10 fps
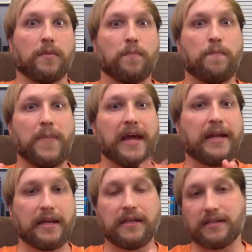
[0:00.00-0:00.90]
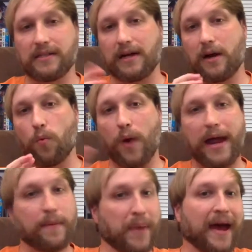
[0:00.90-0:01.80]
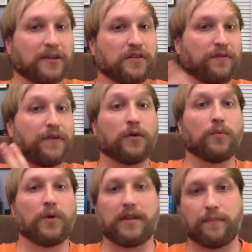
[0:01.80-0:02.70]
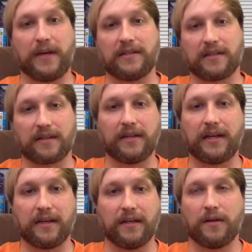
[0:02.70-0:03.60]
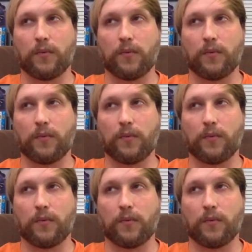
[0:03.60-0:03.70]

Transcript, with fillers: made his uh, way back to film with, basically.